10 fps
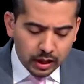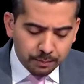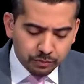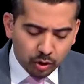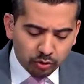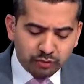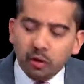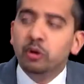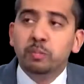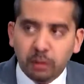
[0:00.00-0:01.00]
Um, on
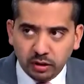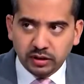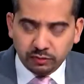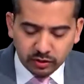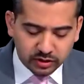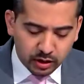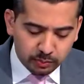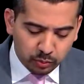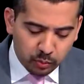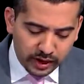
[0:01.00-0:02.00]
foreign policy, for
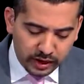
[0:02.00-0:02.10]
example, where